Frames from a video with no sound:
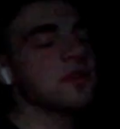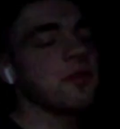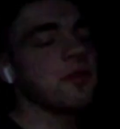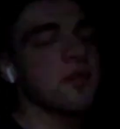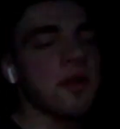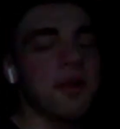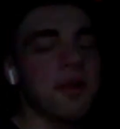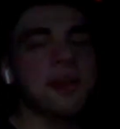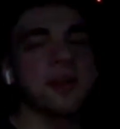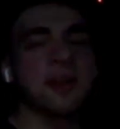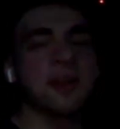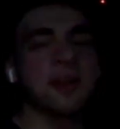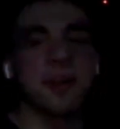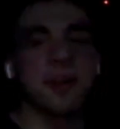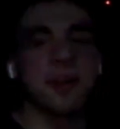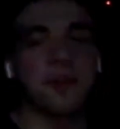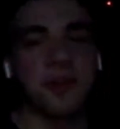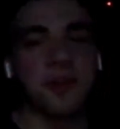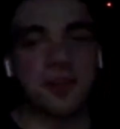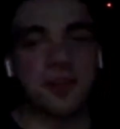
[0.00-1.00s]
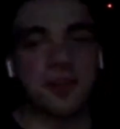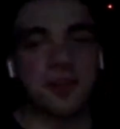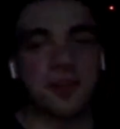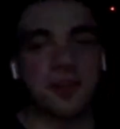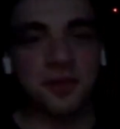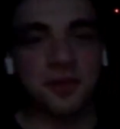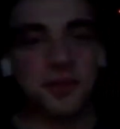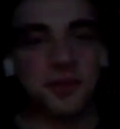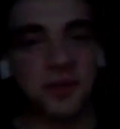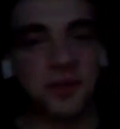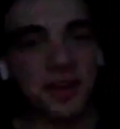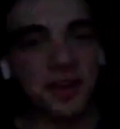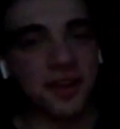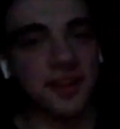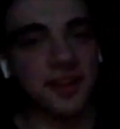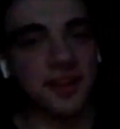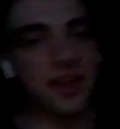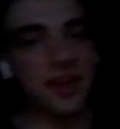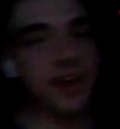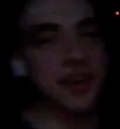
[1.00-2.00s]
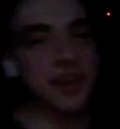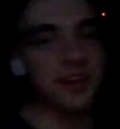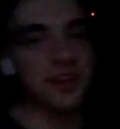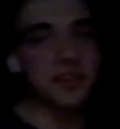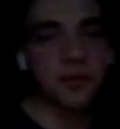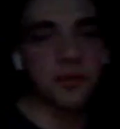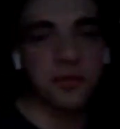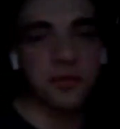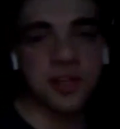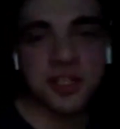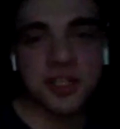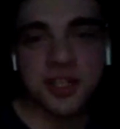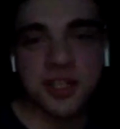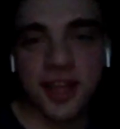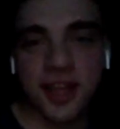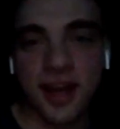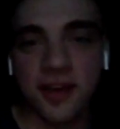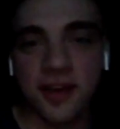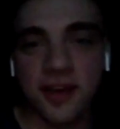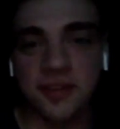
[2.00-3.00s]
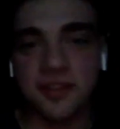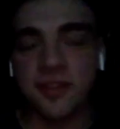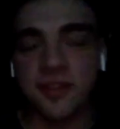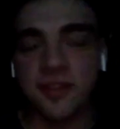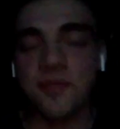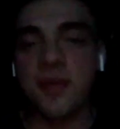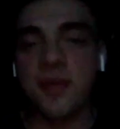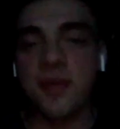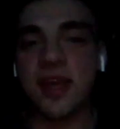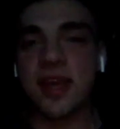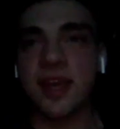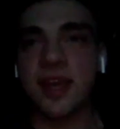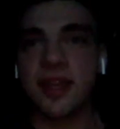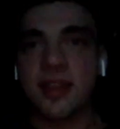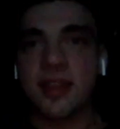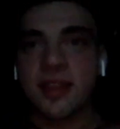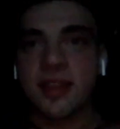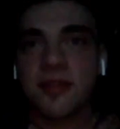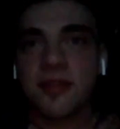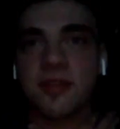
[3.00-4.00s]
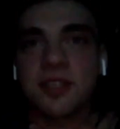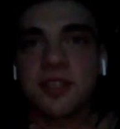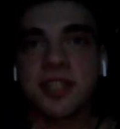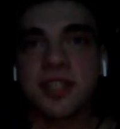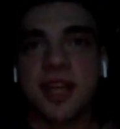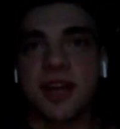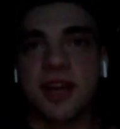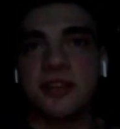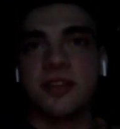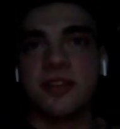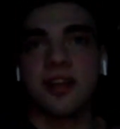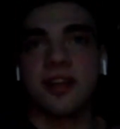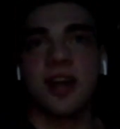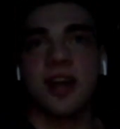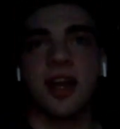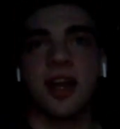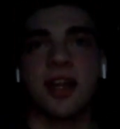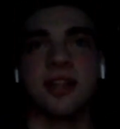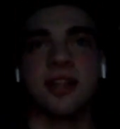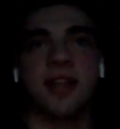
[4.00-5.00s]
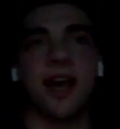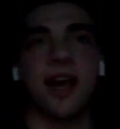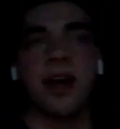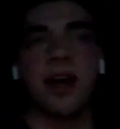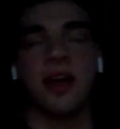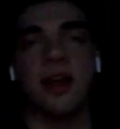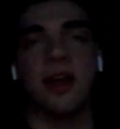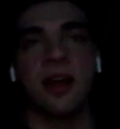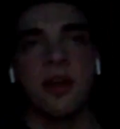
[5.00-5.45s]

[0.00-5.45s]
a clear difference between like reaching out to me and reaching out to a guy like that.